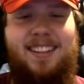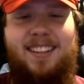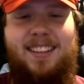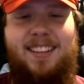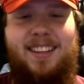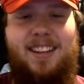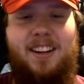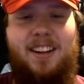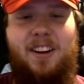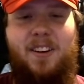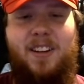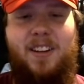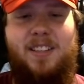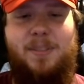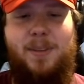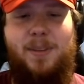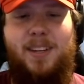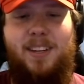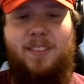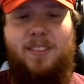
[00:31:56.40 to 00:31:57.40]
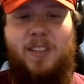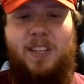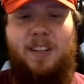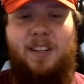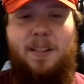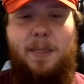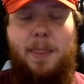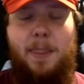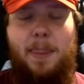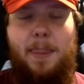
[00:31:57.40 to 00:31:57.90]
You know, it's whatever.
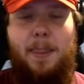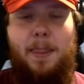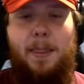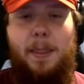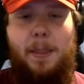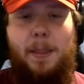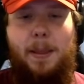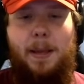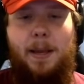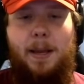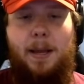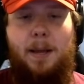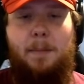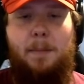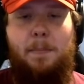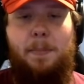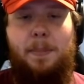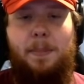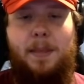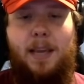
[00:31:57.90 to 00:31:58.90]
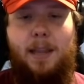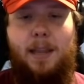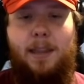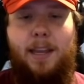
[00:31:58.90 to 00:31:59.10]
Yeah,